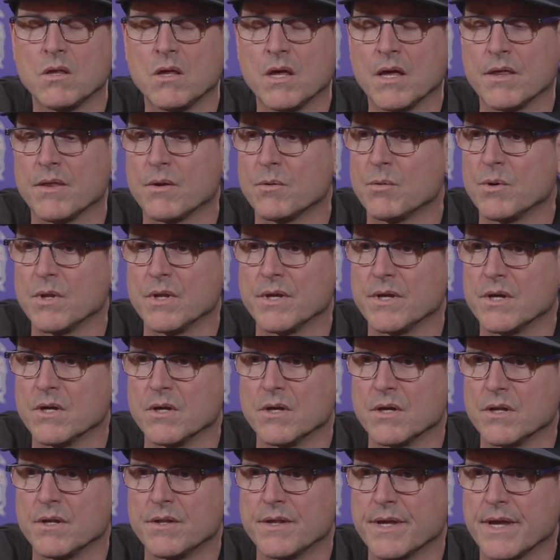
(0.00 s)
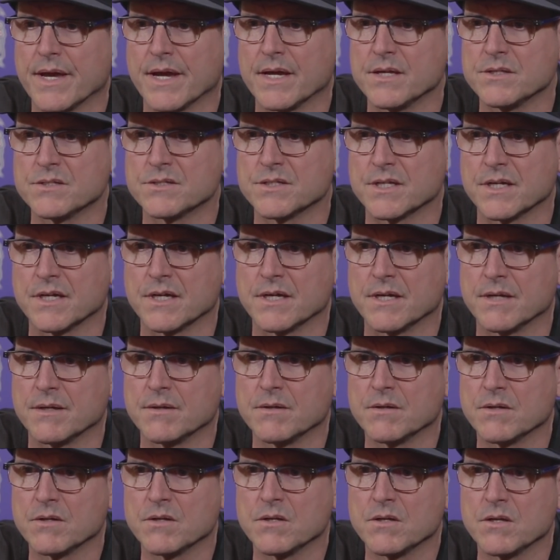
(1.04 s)
Yeah, they're really good. The guys,
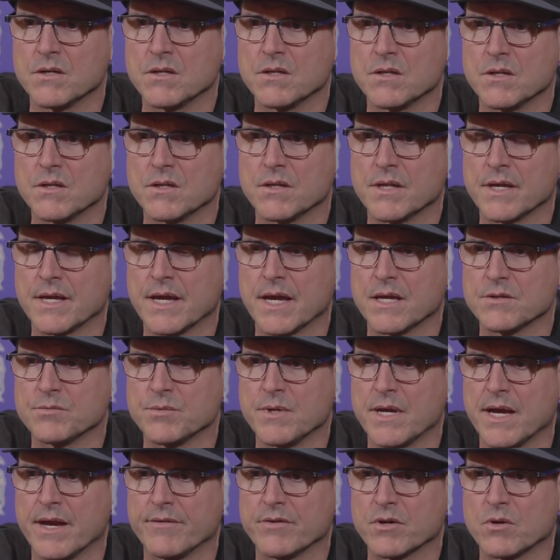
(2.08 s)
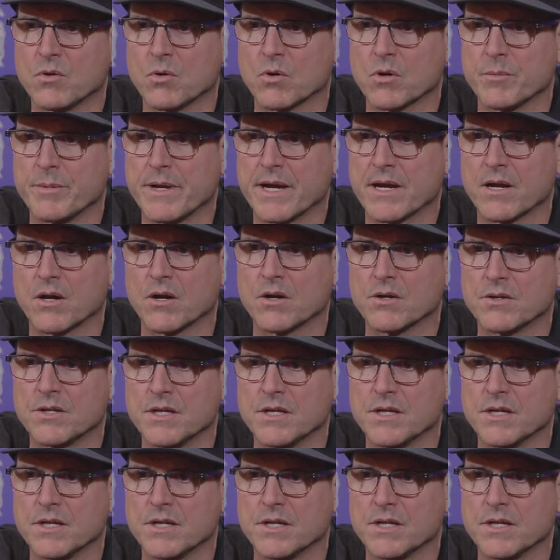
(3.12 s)
uh, the guys we have at quarterback on our